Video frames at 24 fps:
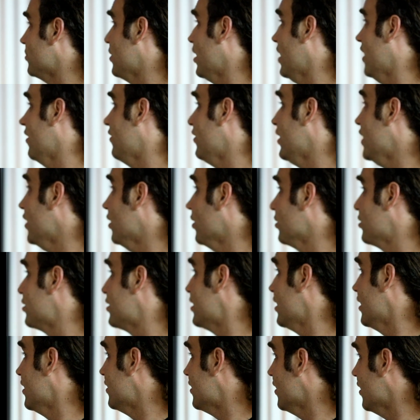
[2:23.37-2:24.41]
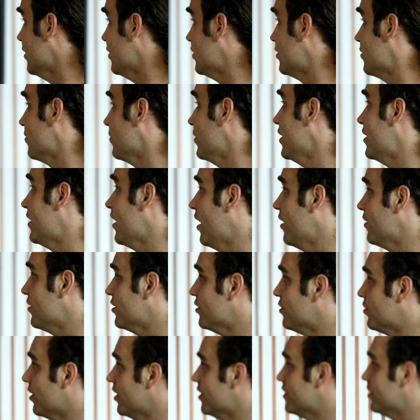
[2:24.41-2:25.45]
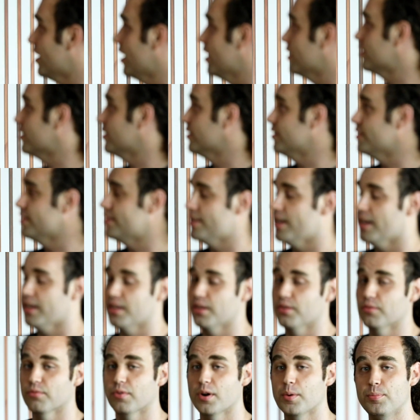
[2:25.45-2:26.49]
We have EOS that does 3,000 transactions a second,